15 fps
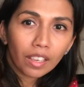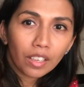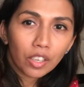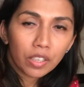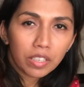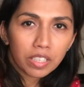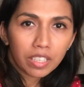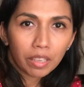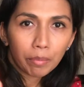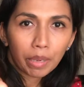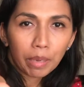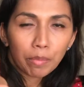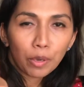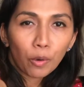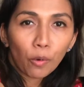nourishing
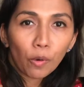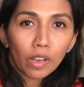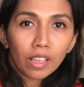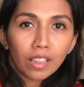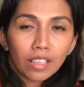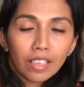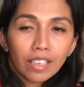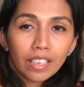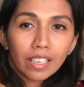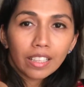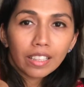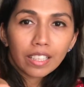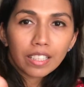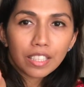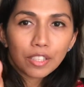baby oil.
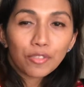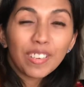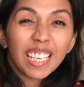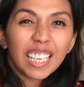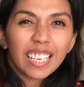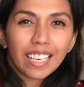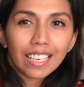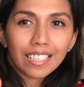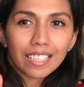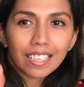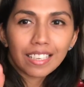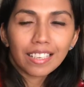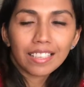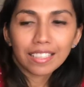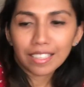This is really nice.
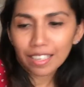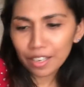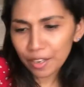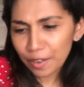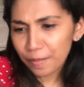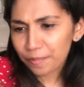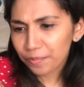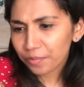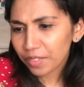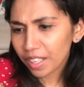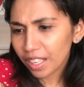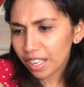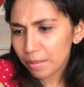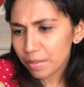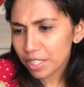It is
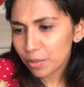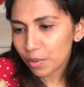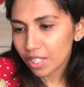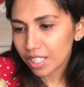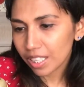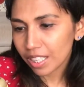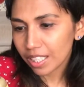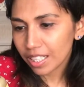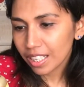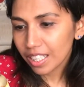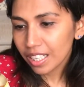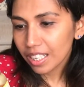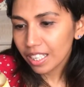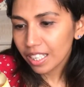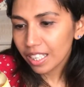let me see what's in it.
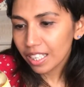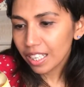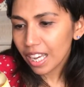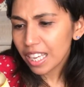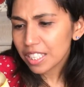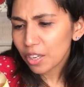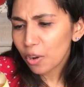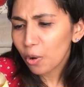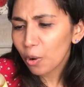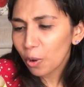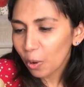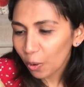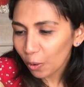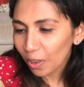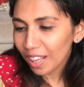It has a
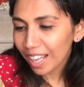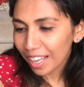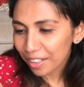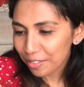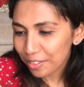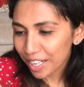whole lot of